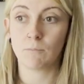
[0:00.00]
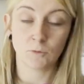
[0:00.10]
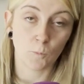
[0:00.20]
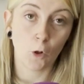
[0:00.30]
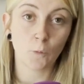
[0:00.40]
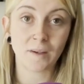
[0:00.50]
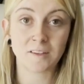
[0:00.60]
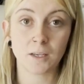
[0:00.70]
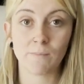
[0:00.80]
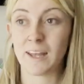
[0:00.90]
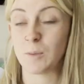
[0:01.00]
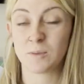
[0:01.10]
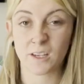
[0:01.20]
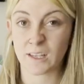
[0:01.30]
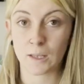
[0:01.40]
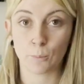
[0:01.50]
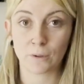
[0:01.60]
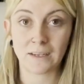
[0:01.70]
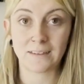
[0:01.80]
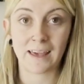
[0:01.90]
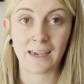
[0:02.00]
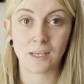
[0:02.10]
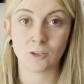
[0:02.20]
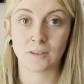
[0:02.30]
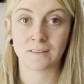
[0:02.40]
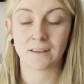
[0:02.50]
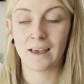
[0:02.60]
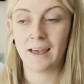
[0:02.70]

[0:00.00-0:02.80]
small, medium, any particular breed, ages.